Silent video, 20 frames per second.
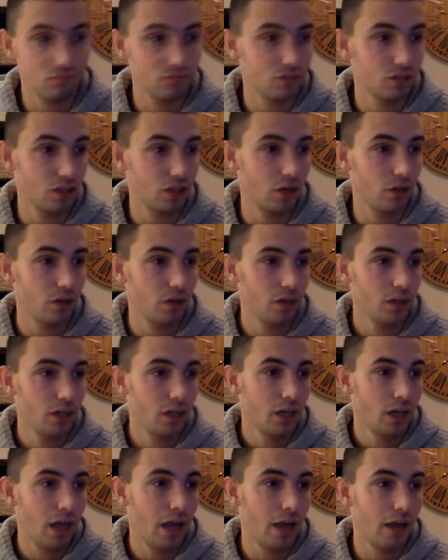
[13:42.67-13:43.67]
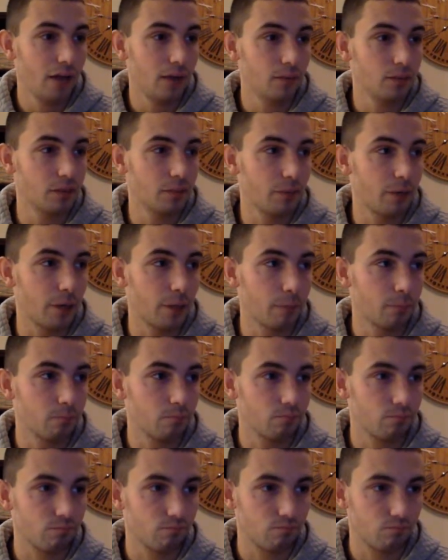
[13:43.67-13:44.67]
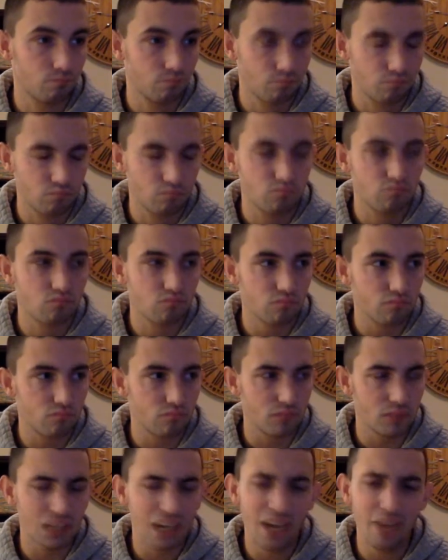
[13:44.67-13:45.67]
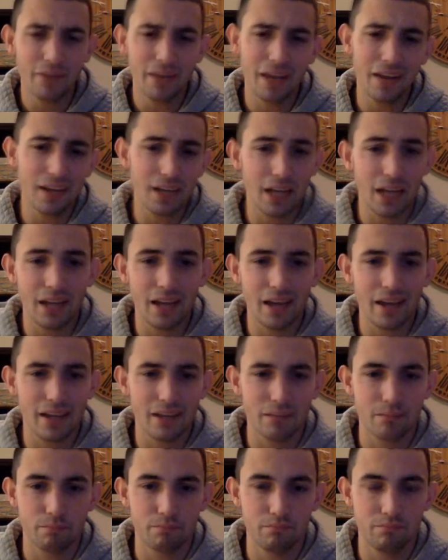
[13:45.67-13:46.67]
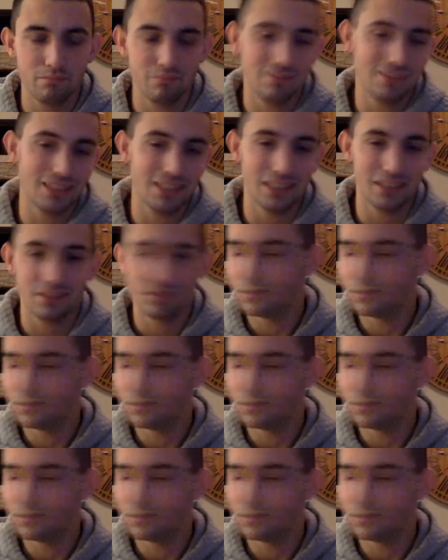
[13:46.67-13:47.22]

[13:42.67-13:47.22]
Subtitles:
So, I like Clemson better. I mean, yeah.